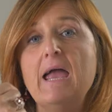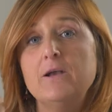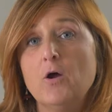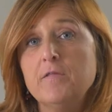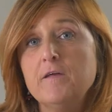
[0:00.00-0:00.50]

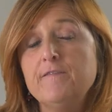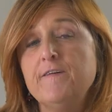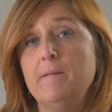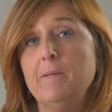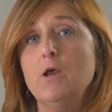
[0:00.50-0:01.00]
Another
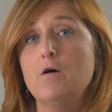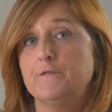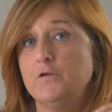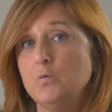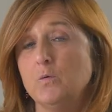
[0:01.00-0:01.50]
family
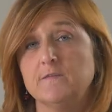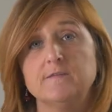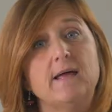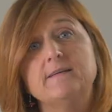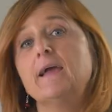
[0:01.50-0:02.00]
of tools
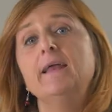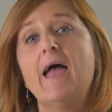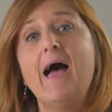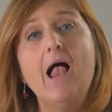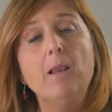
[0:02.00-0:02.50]
that can
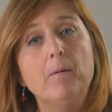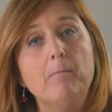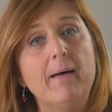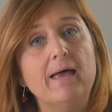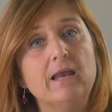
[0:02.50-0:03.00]
help
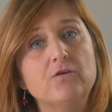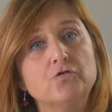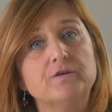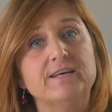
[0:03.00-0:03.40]
manage